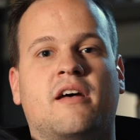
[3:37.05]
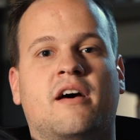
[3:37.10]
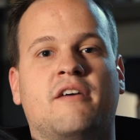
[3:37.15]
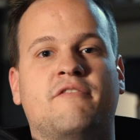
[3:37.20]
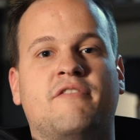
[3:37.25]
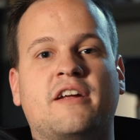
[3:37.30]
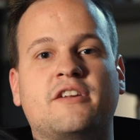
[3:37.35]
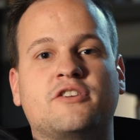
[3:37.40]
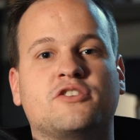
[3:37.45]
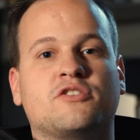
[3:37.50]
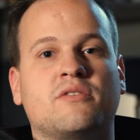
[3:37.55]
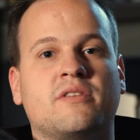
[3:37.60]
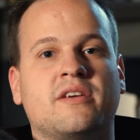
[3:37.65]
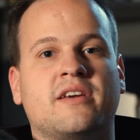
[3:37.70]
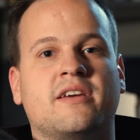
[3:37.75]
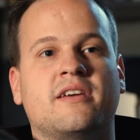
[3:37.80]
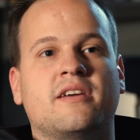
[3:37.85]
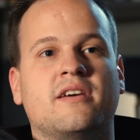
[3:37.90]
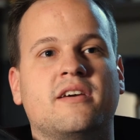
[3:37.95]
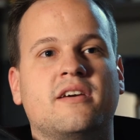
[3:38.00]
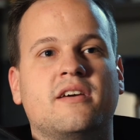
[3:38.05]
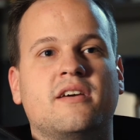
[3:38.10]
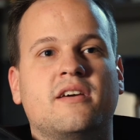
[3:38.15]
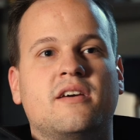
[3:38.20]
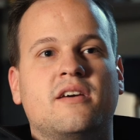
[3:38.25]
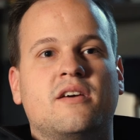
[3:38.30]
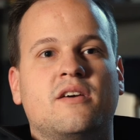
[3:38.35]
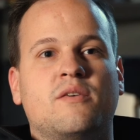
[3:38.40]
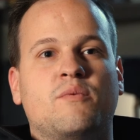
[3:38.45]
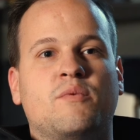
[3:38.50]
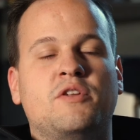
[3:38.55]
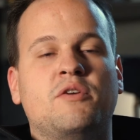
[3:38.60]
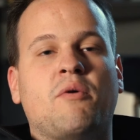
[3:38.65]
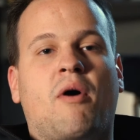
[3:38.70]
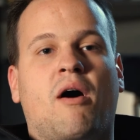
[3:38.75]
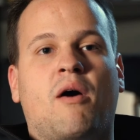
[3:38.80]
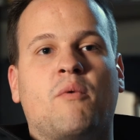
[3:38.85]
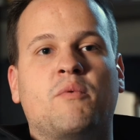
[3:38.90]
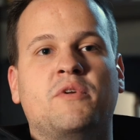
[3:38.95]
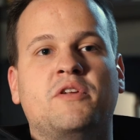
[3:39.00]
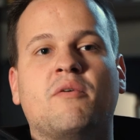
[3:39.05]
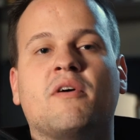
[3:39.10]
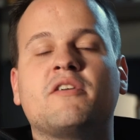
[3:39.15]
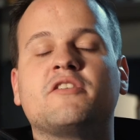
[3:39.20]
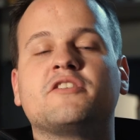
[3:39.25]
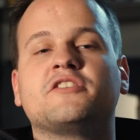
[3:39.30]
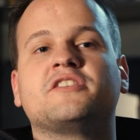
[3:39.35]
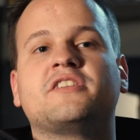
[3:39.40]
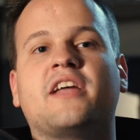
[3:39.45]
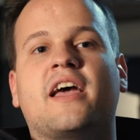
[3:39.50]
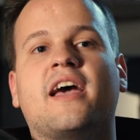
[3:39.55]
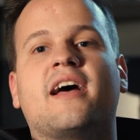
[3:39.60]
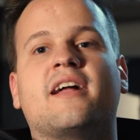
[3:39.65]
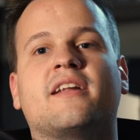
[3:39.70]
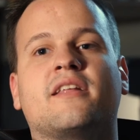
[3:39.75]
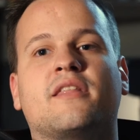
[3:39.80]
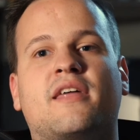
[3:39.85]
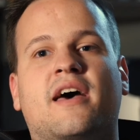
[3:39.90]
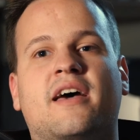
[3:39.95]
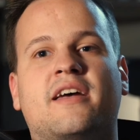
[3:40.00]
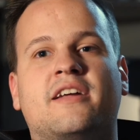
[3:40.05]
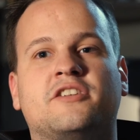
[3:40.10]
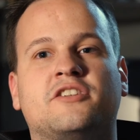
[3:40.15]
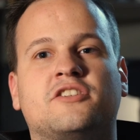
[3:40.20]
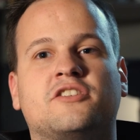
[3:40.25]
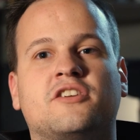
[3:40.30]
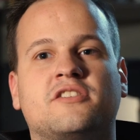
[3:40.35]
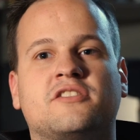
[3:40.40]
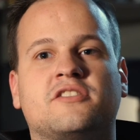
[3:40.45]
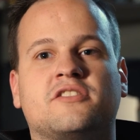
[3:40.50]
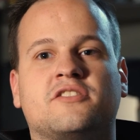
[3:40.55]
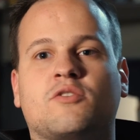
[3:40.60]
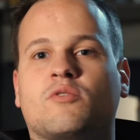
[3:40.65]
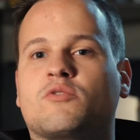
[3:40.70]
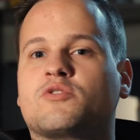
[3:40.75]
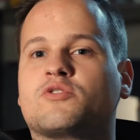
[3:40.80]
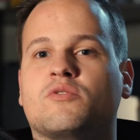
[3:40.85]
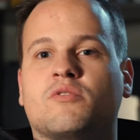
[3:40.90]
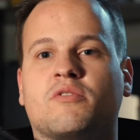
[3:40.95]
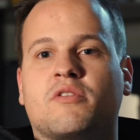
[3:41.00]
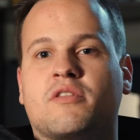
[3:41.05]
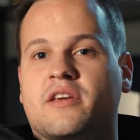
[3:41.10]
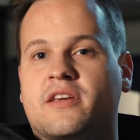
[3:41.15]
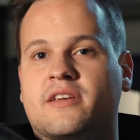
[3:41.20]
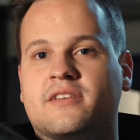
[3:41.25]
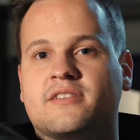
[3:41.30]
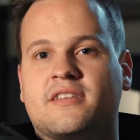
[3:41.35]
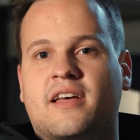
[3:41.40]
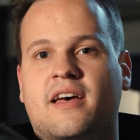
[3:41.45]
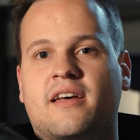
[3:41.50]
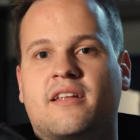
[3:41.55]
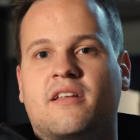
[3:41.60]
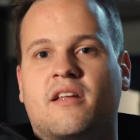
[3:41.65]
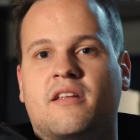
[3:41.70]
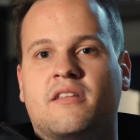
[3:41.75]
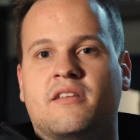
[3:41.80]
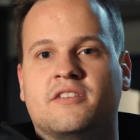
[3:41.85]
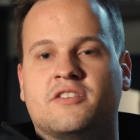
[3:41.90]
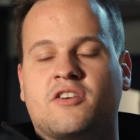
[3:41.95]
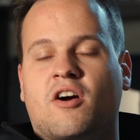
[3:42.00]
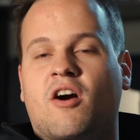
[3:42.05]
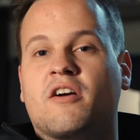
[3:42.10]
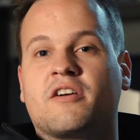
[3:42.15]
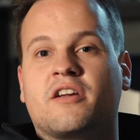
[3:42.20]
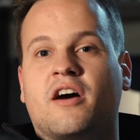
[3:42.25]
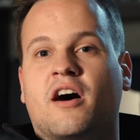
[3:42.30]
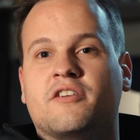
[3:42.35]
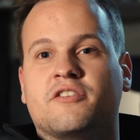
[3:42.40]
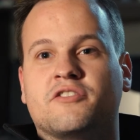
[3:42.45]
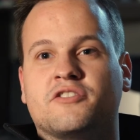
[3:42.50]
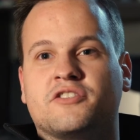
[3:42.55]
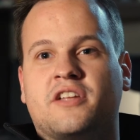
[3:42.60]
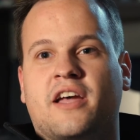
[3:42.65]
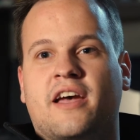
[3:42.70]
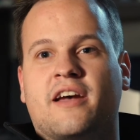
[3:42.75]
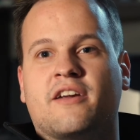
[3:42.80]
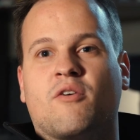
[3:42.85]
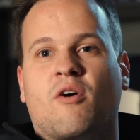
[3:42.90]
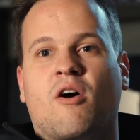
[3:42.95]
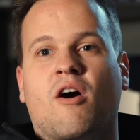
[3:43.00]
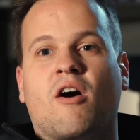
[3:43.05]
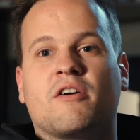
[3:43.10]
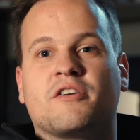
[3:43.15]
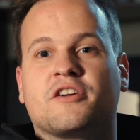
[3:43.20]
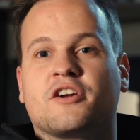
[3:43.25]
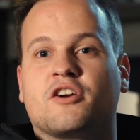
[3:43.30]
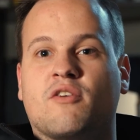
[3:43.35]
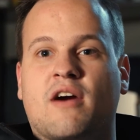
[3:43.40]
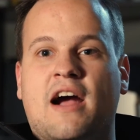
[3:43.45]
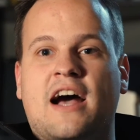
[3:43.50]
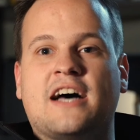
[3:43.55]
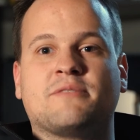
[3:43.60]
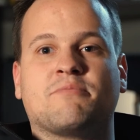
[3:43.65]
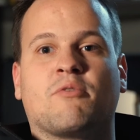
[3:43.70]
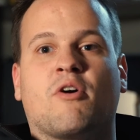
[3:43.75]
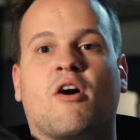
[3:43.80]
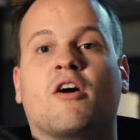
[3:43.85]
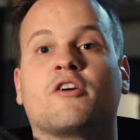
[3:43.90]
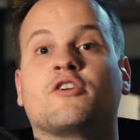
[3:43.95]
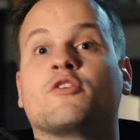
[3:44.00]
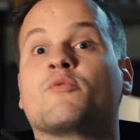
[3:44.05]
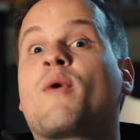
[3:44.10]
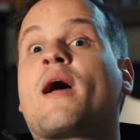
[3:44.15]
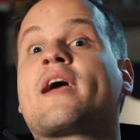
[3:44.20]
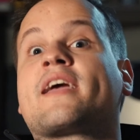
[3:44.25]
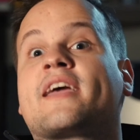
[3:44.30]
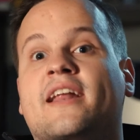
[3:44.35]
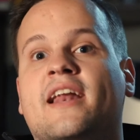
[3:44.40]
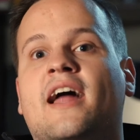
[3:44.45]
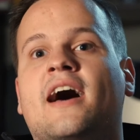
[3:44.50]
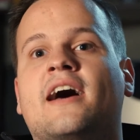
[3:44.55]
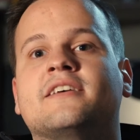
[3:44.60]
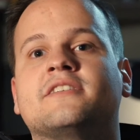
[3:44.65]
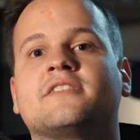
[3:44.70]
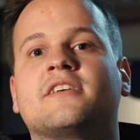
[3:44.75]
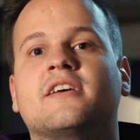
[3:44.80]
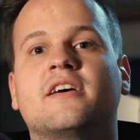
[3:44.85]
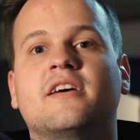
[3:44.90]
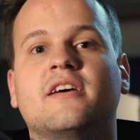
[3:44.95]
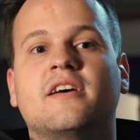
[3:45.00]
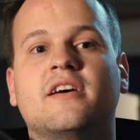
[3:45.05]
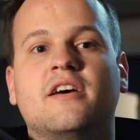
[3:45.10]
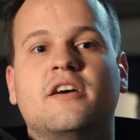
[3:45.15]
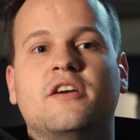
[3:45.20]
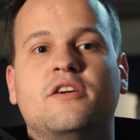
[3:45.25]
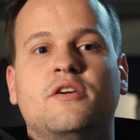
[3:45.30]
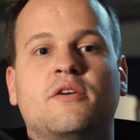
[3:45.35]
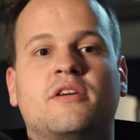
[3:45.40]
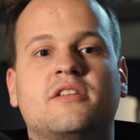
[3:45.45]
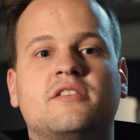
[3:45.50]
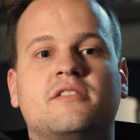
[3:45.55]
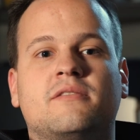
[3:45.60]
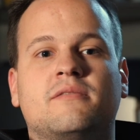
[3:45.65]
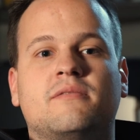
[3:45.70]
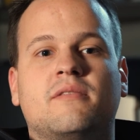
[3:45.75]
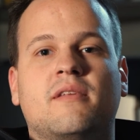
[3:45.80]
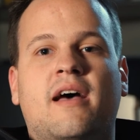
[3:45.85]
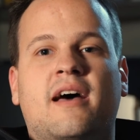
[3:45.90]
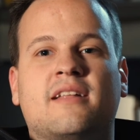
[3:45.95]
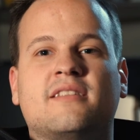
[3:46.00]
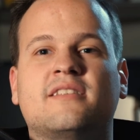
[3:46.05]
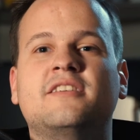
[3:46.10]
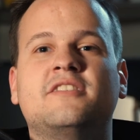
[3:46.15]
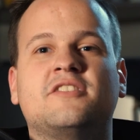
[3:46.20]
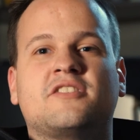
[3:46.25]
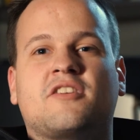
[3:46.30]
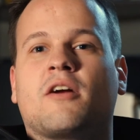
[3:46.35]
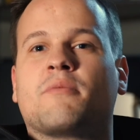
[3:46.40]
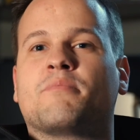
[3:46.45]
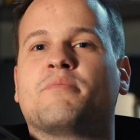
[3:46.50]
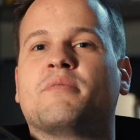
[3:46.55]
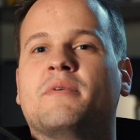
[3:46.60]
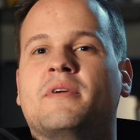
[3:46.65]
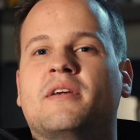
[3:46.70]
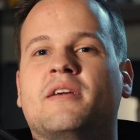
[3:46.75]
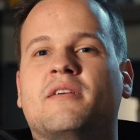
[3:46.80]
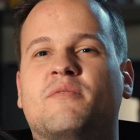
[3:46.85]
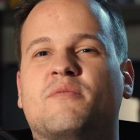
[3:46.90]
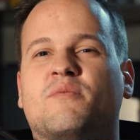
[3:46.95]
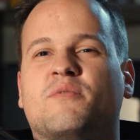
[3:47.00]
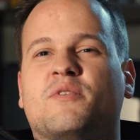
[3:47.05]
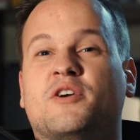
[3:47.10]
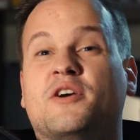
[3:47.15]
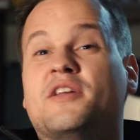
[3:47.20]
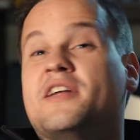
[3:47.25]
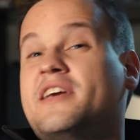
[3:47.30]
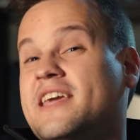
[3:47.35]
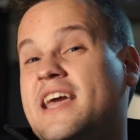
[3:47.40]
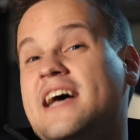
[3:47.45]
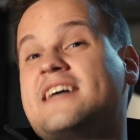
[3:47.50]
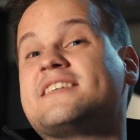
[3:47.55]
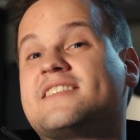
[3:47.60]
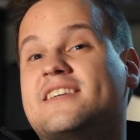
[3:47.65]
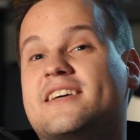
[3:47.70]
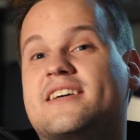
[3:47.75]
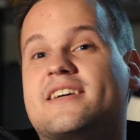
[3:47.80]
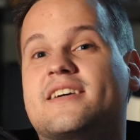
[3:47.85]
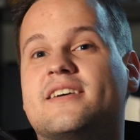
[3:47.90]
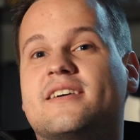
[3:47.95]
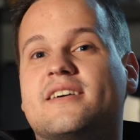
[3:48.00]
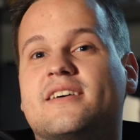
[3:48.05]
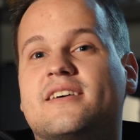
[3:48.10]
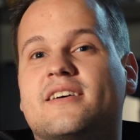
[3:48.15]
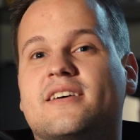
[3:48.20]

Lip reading: Eventually, when you understand that it's just social things that is hard to understand or hard to grasp or hard to recognize, you can at least start being good at guessing.